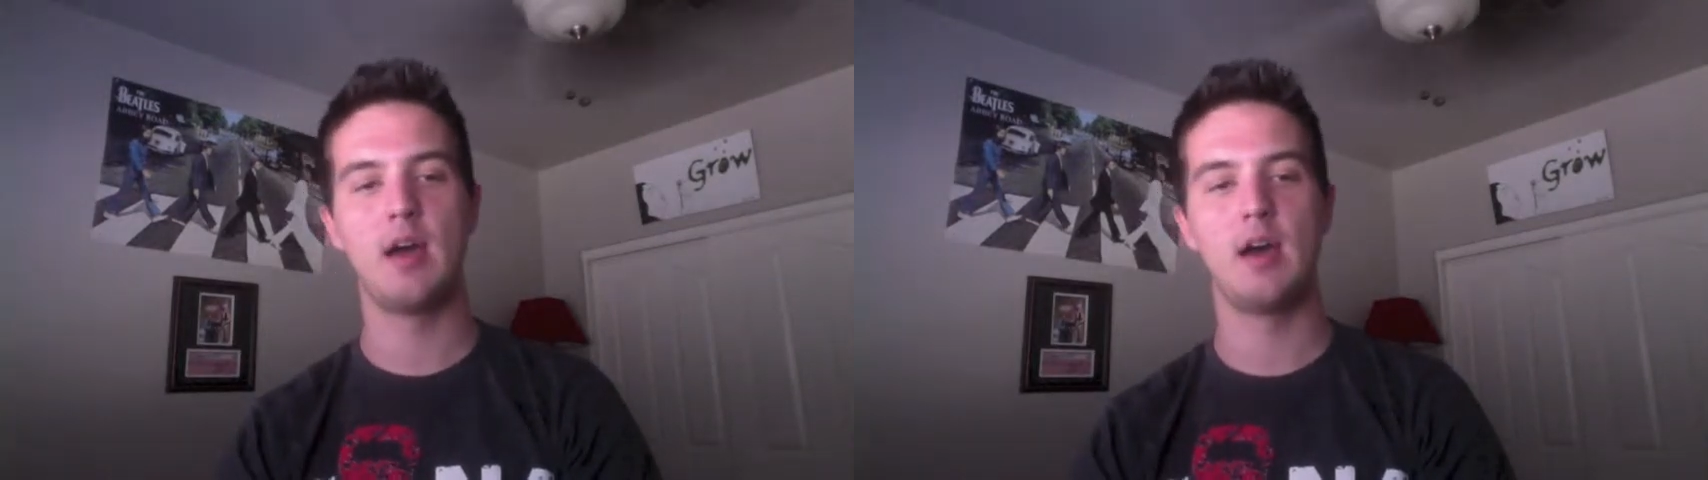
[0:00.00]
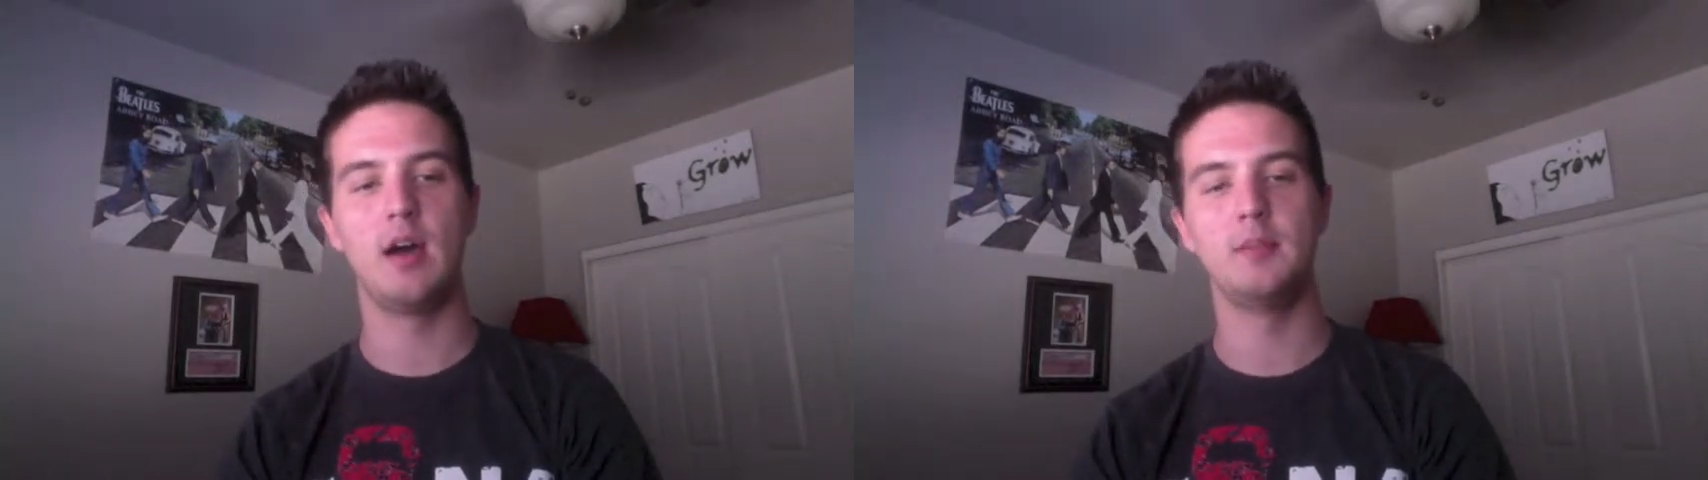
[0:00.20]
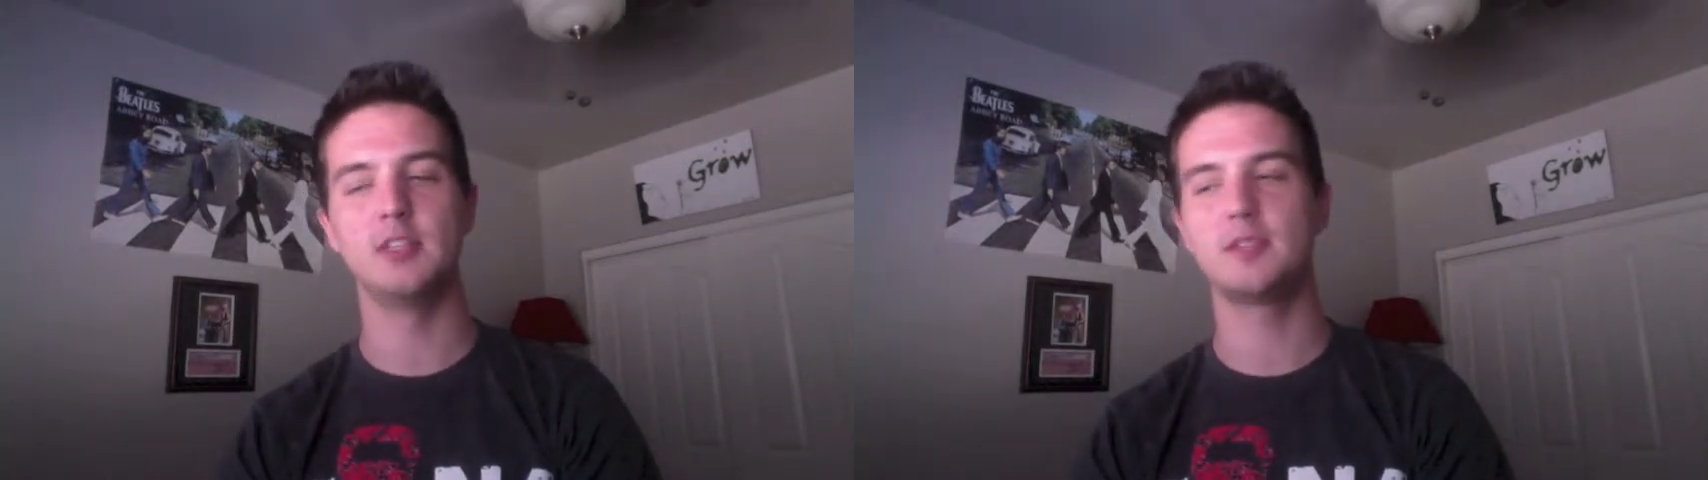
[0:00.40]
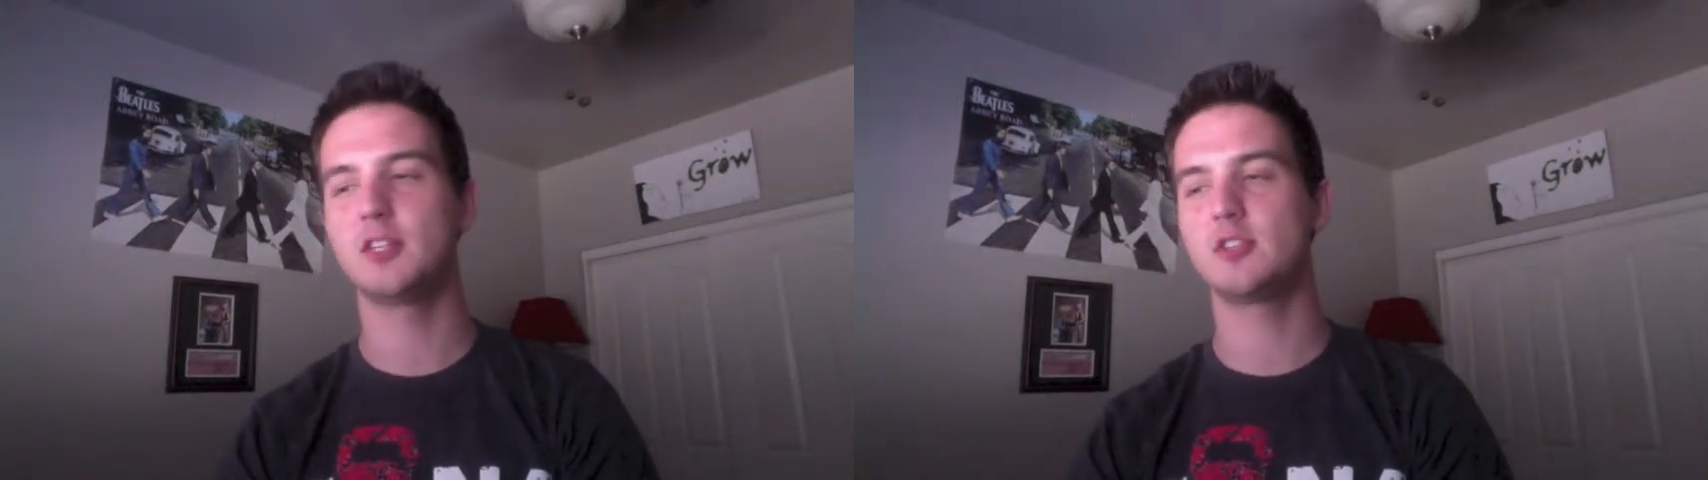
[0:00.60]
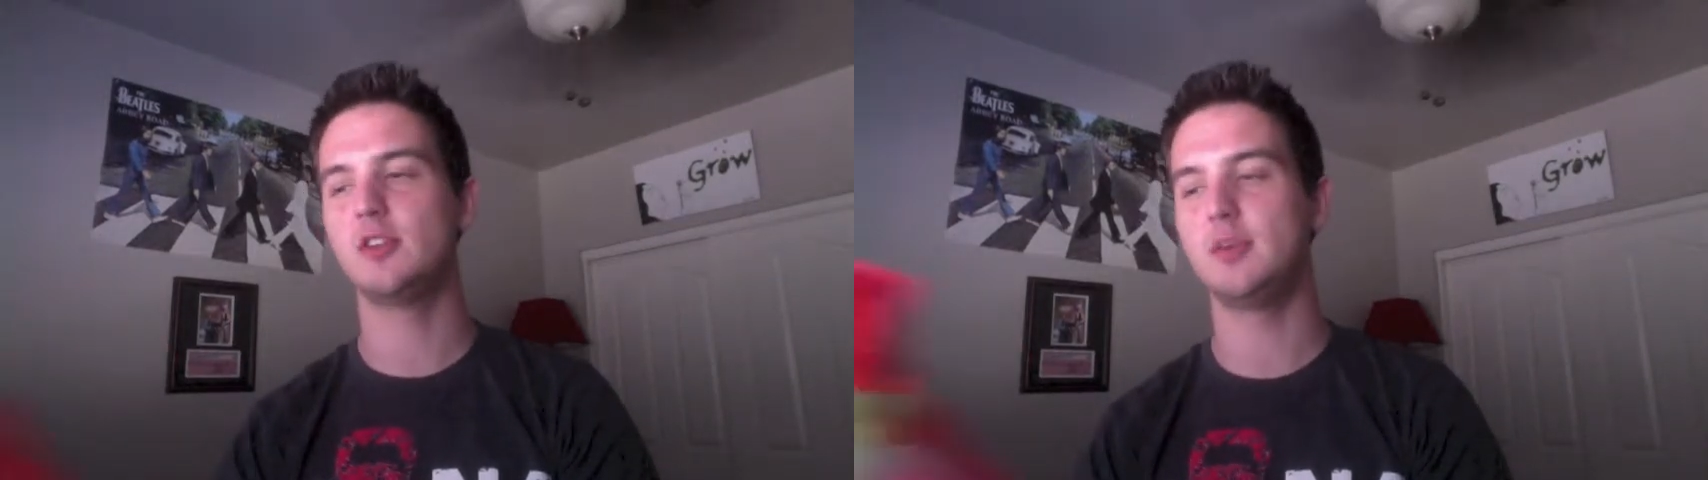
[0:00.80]

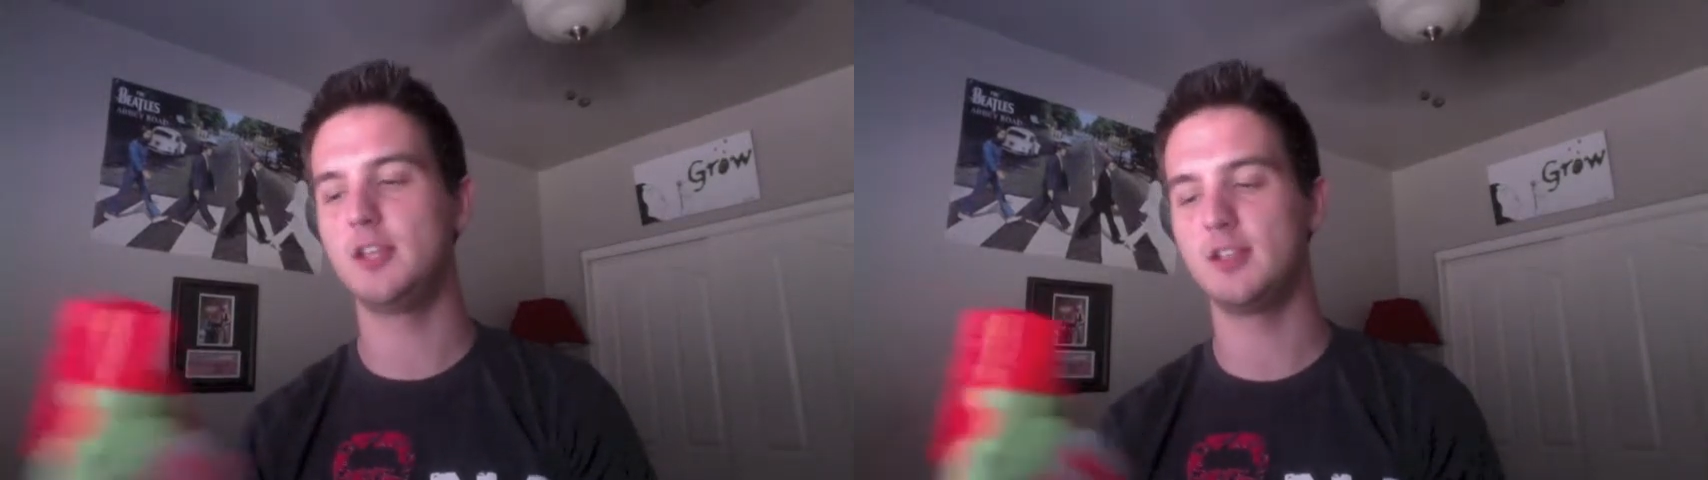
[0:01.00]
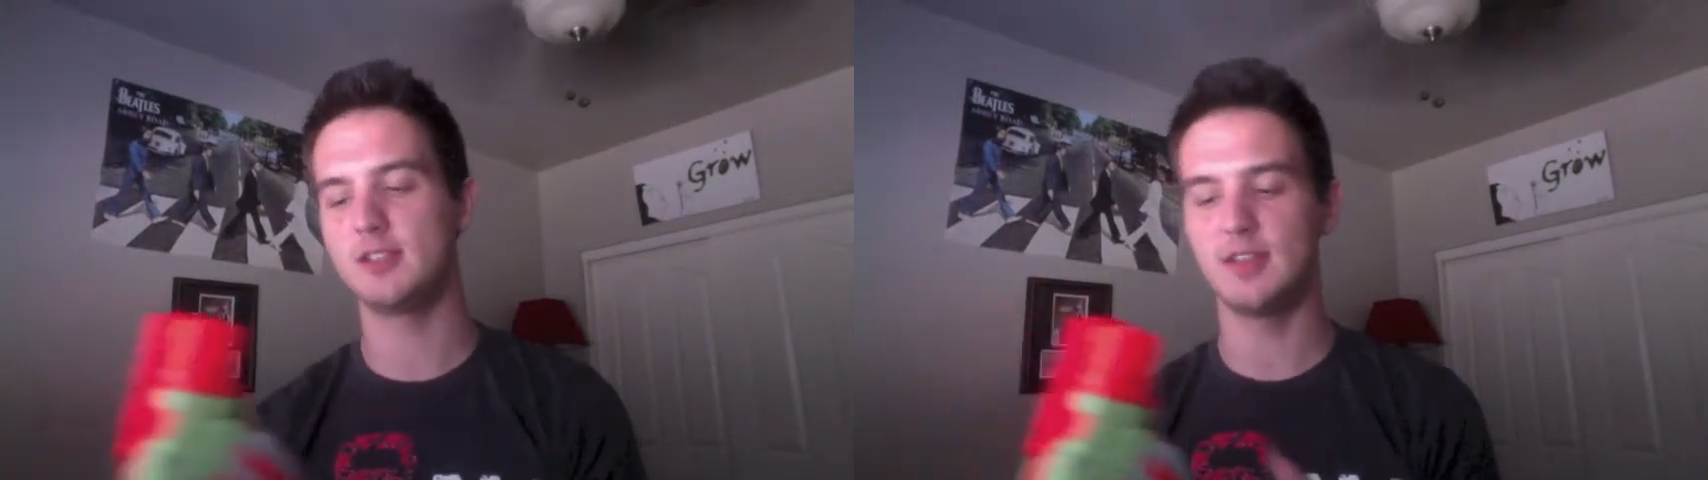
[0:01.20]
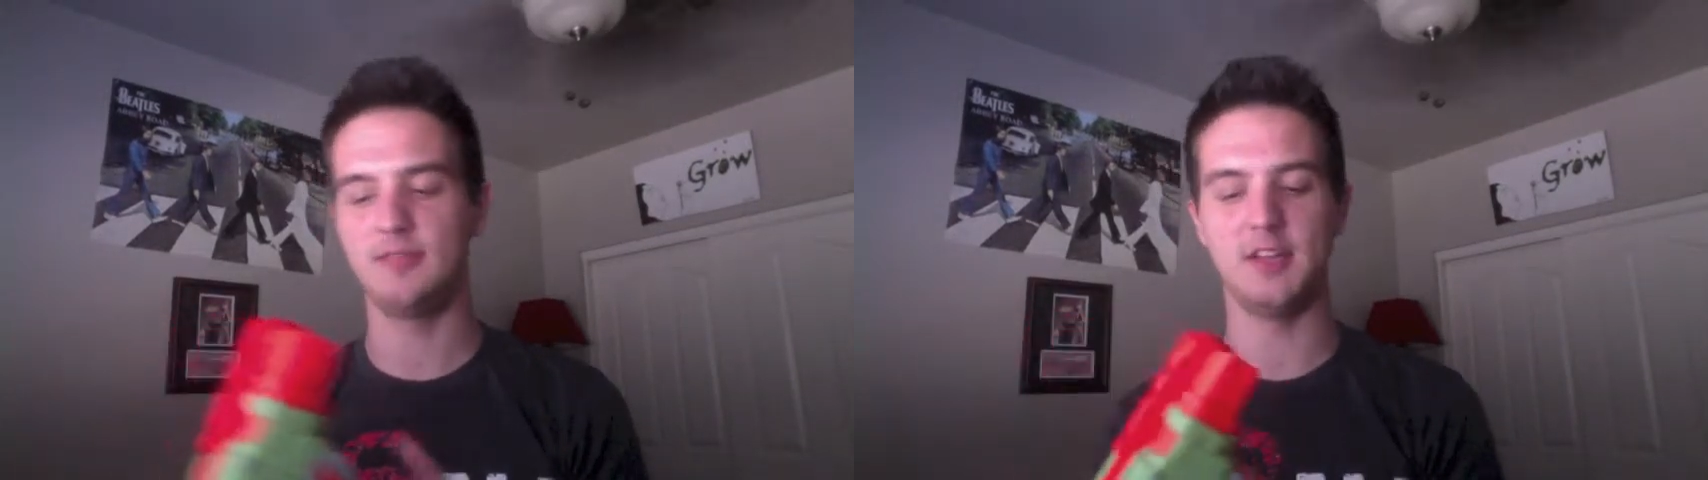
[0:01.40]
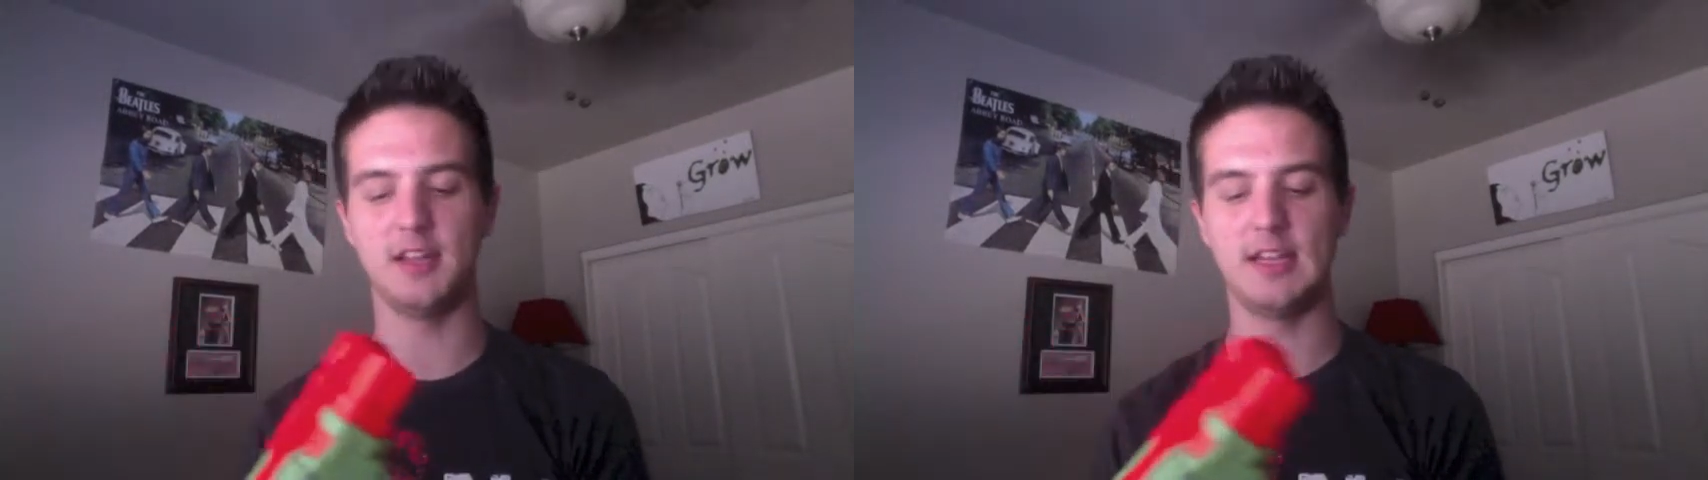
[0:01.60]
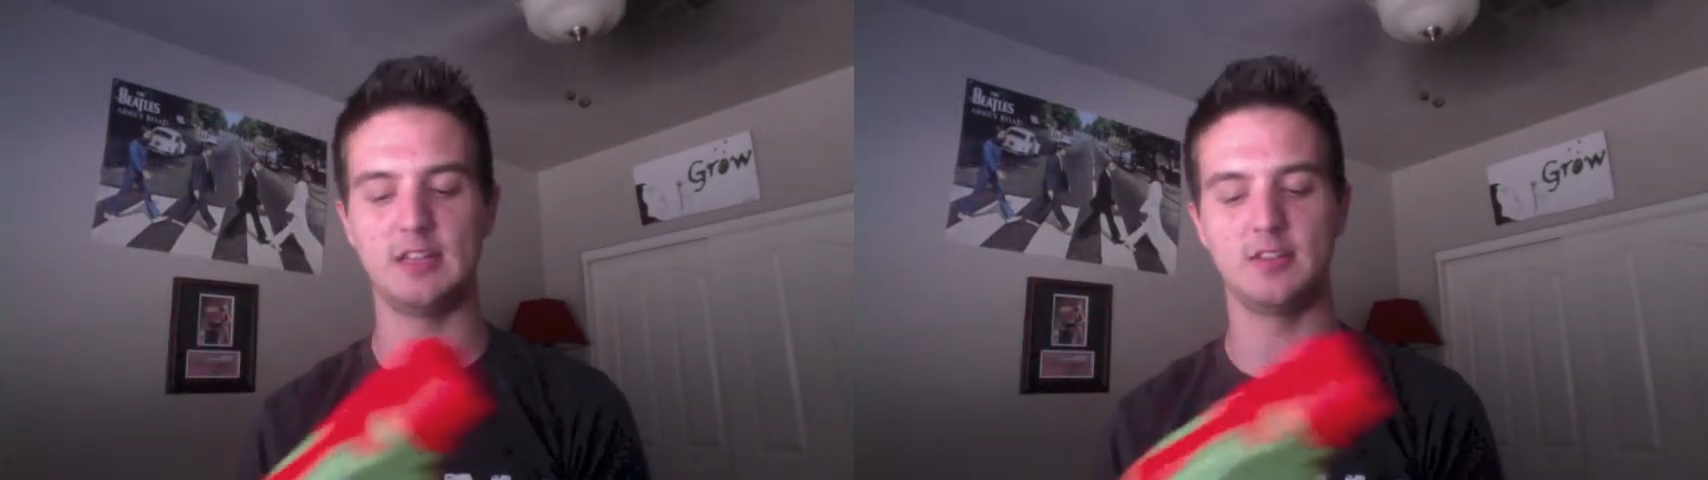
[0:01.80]
especially because I feel
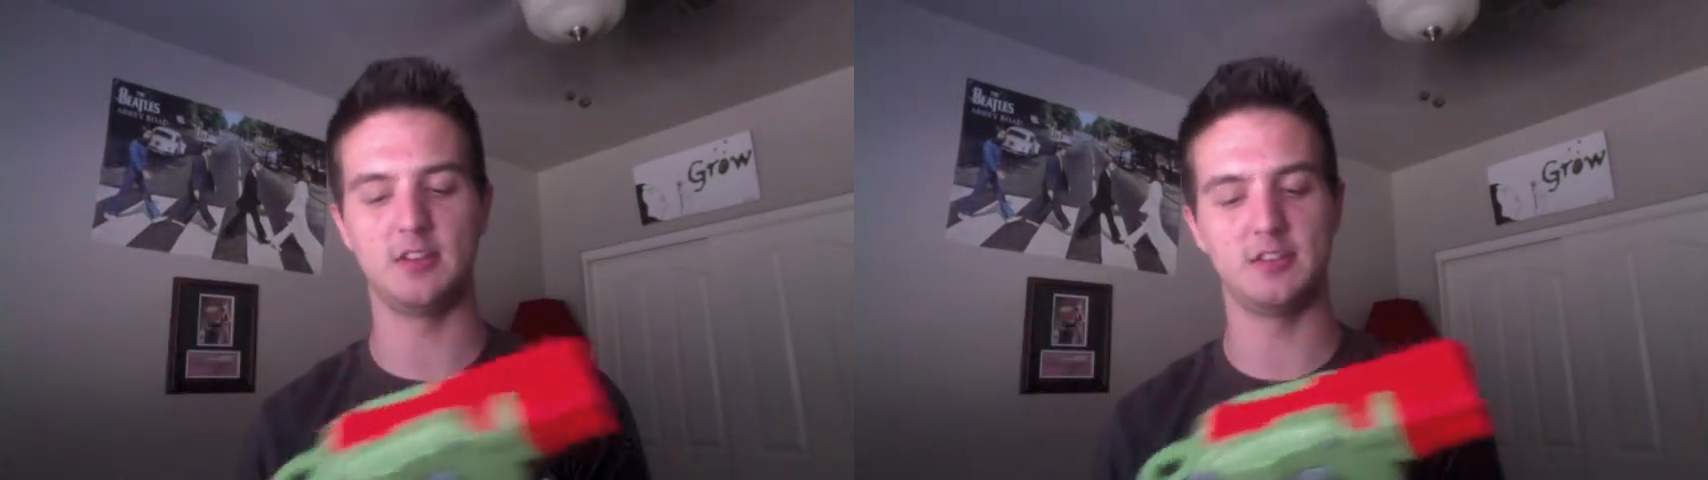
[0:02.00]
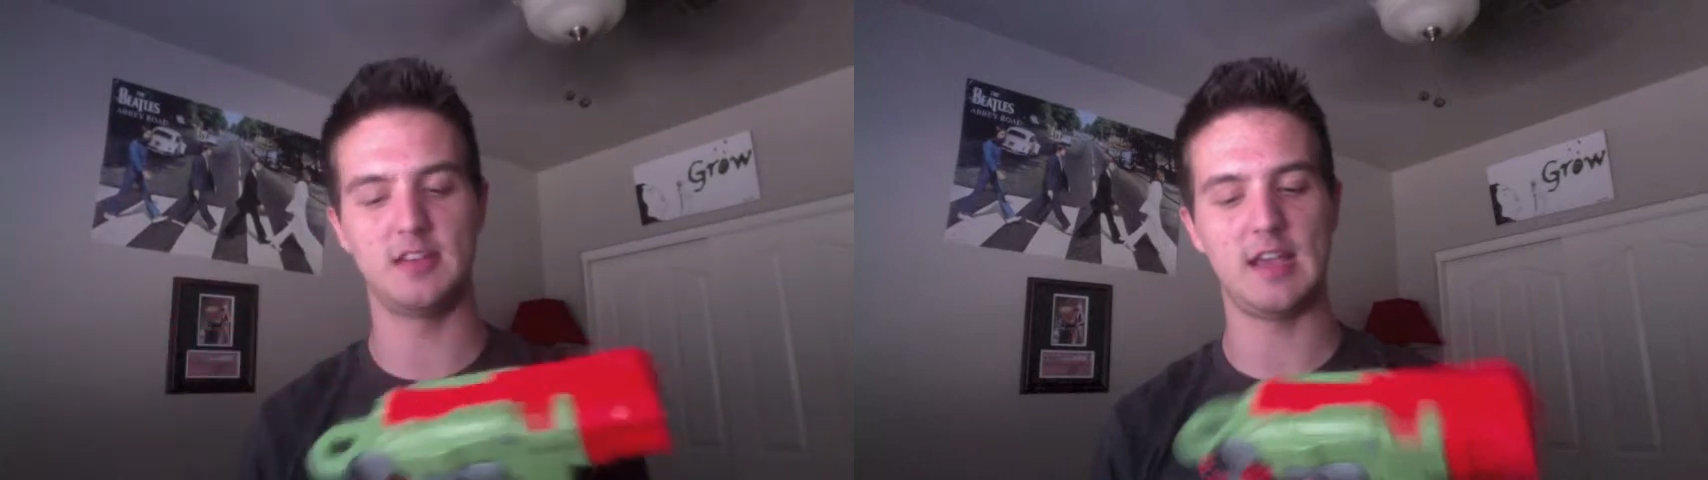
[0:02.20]
like there's